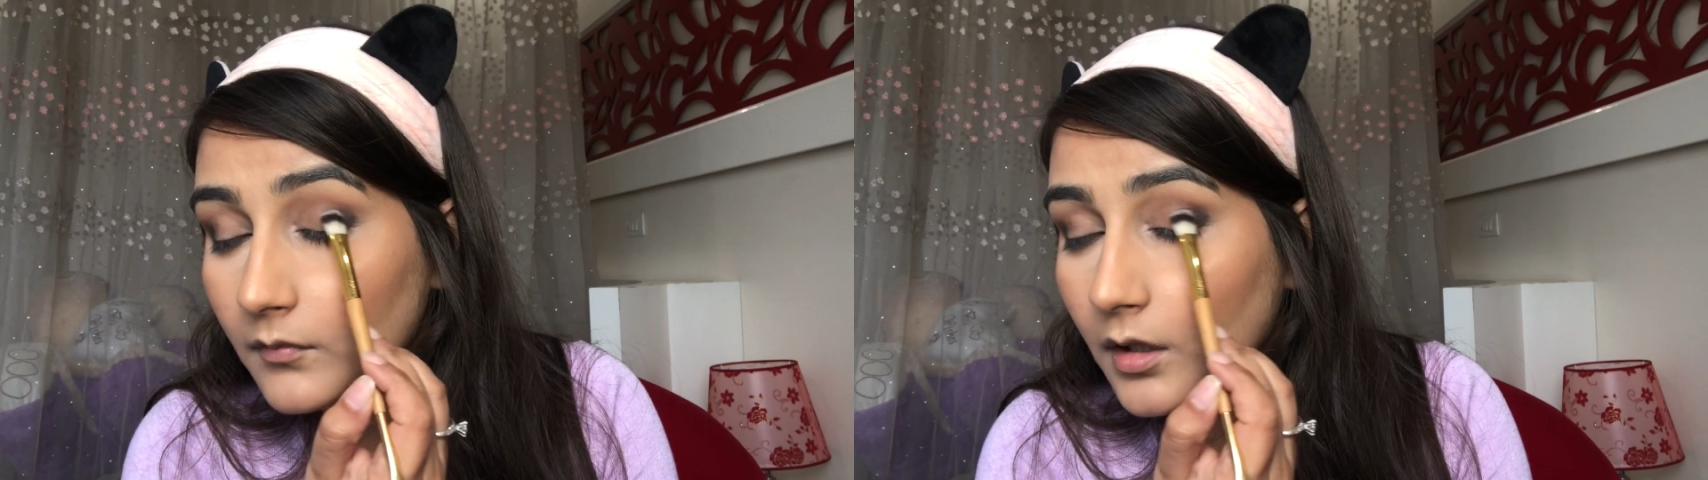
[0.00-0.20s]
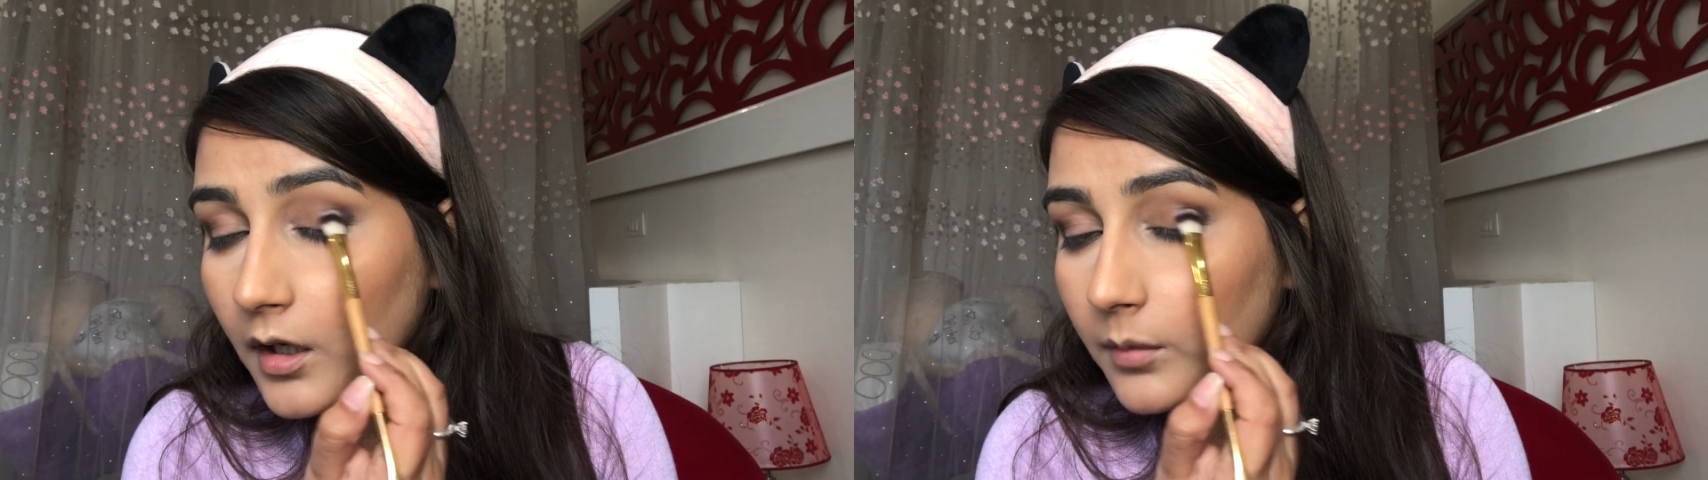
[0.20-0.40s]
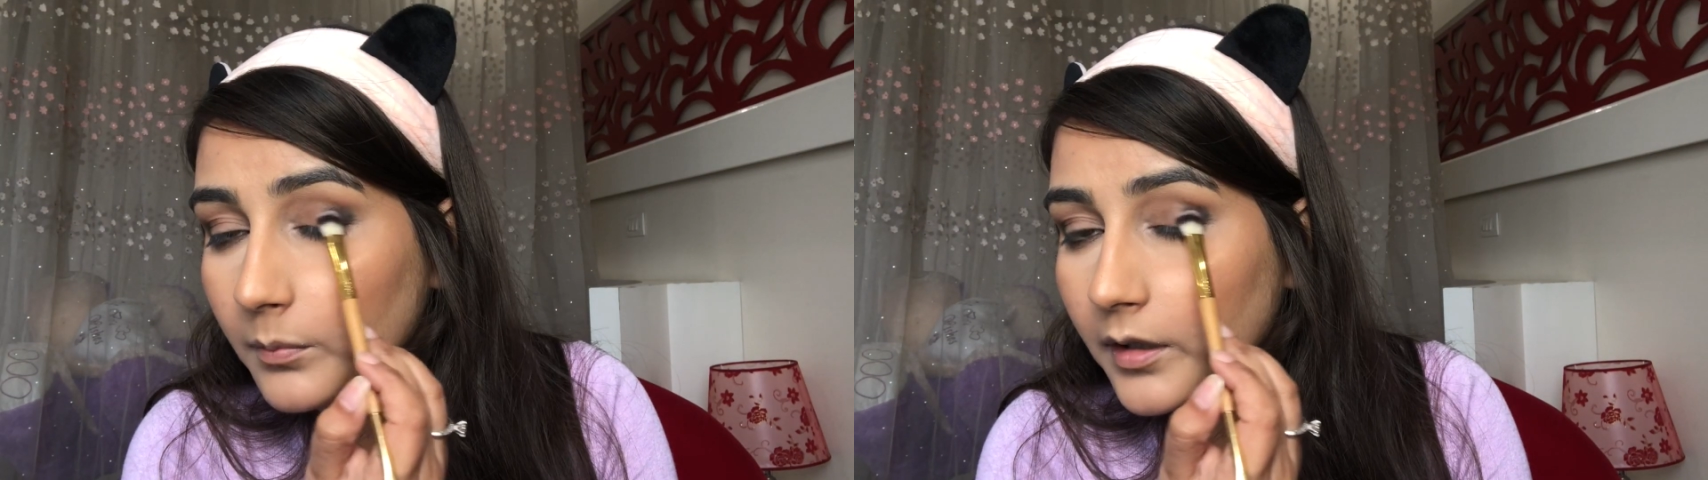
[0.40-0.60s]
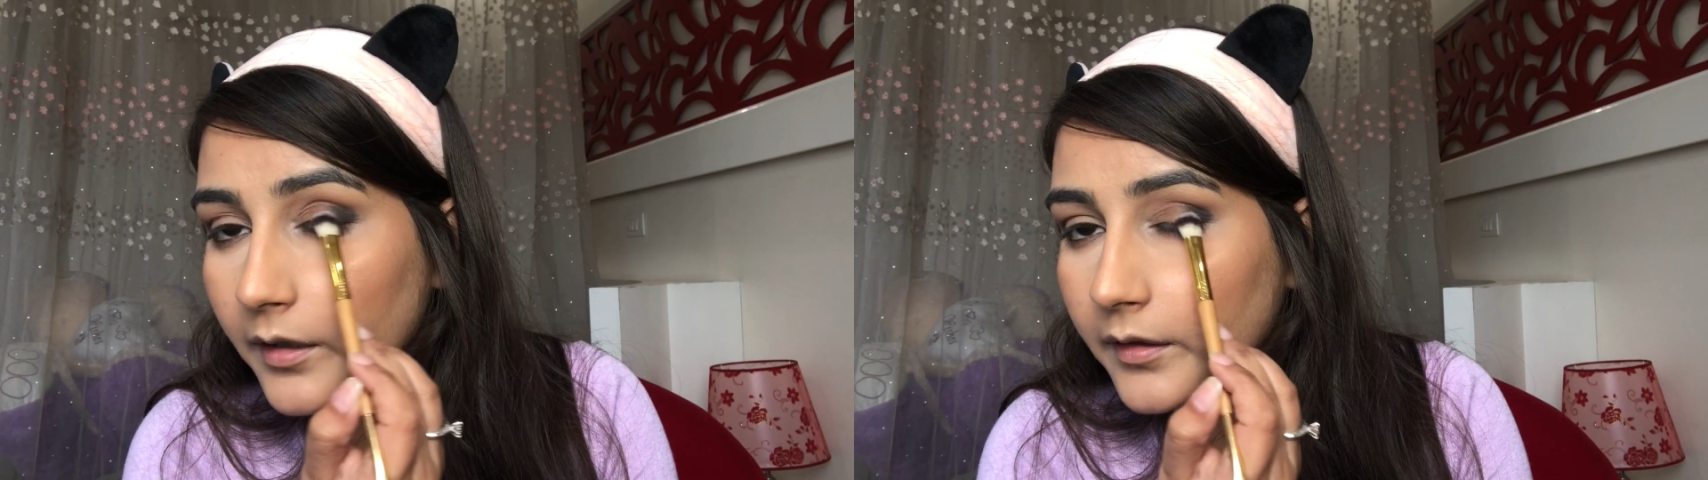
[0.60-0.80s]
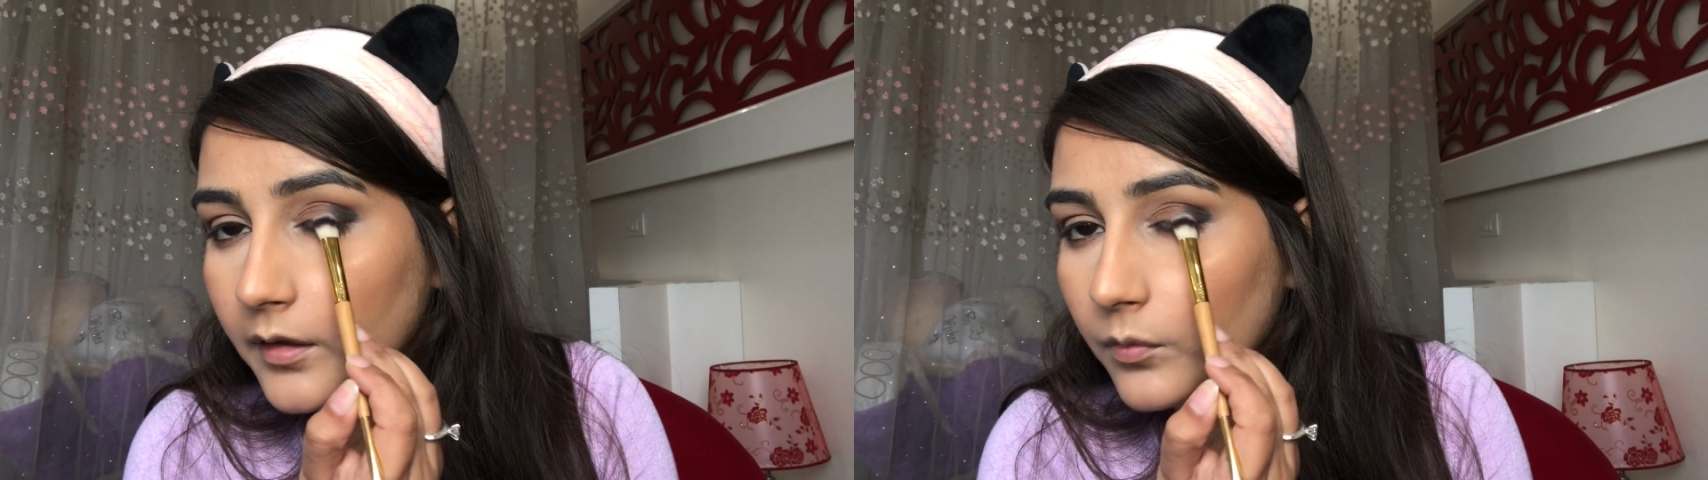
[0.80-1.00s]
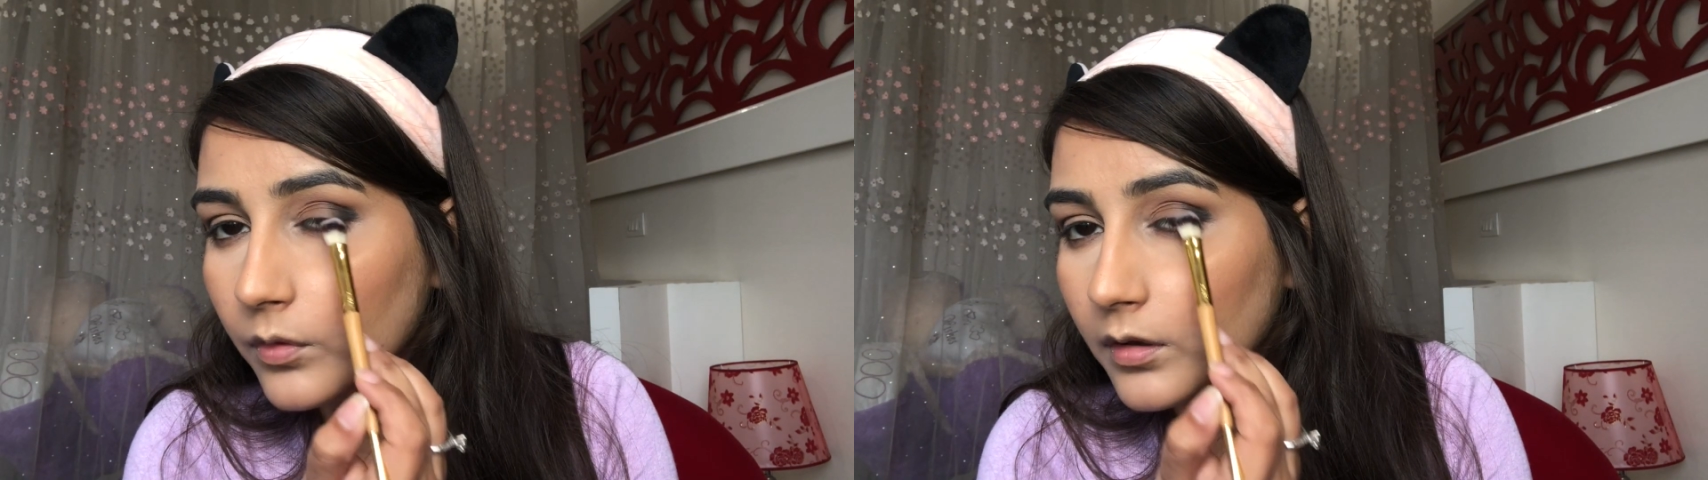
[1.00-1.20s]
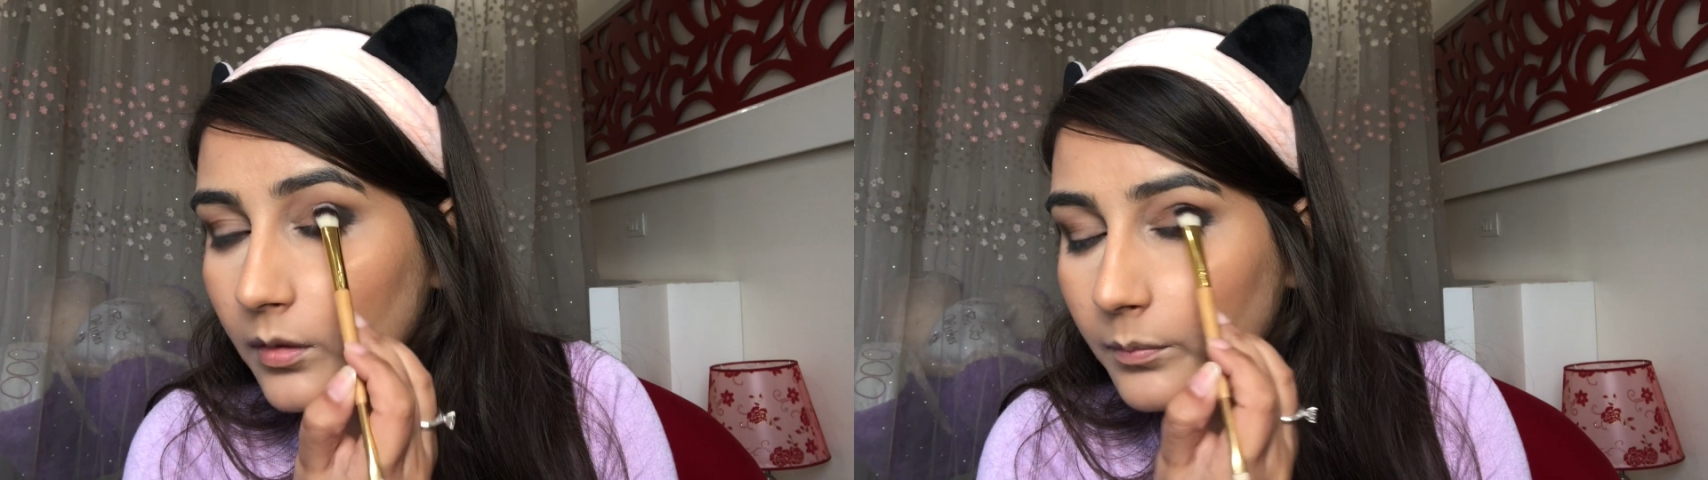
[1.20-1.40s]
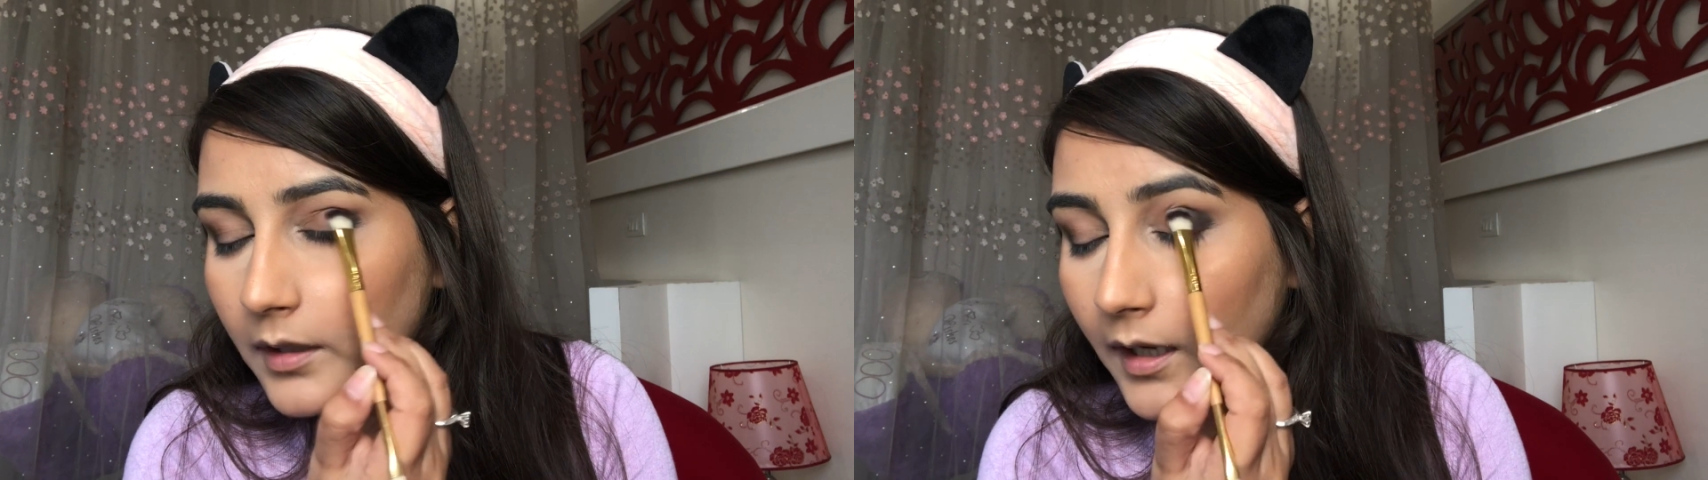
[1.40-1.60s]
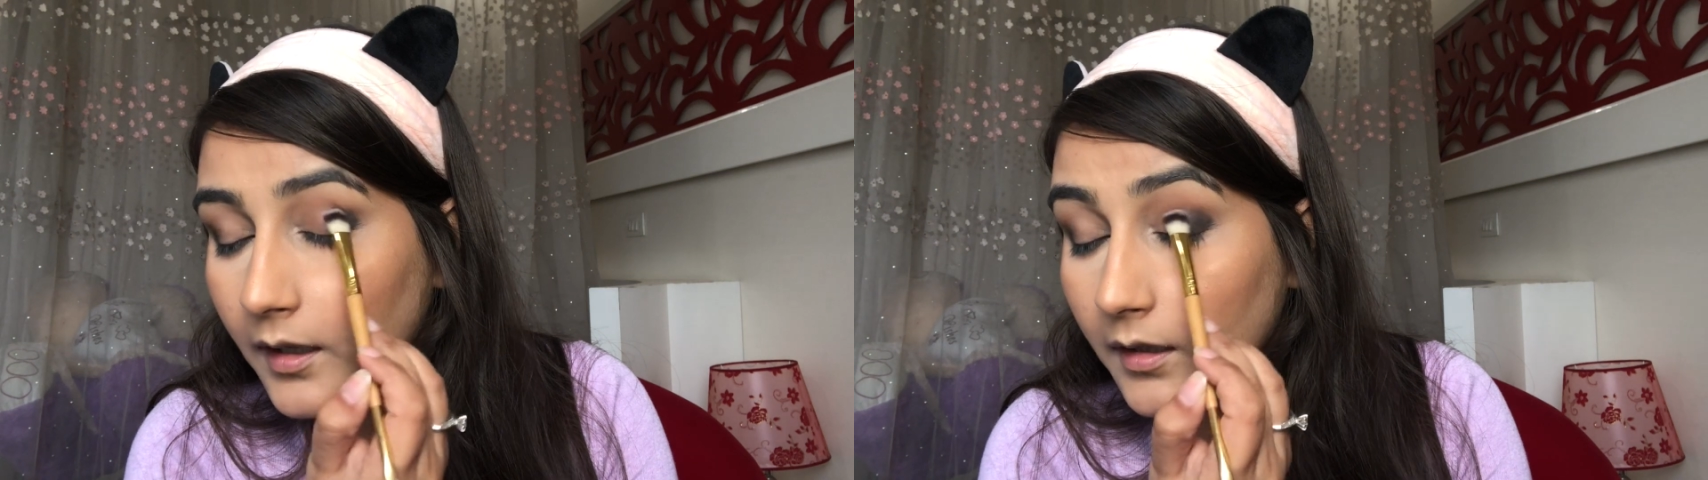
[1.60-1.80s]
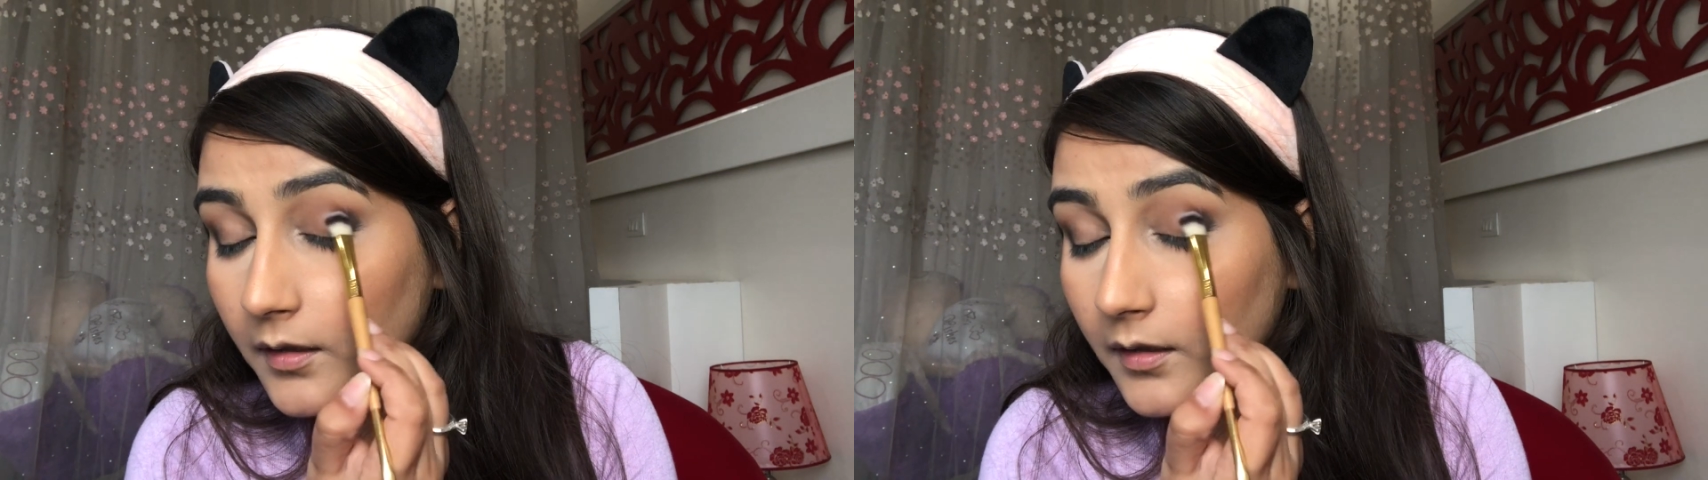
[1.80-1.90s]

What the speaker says: and blend it with the black.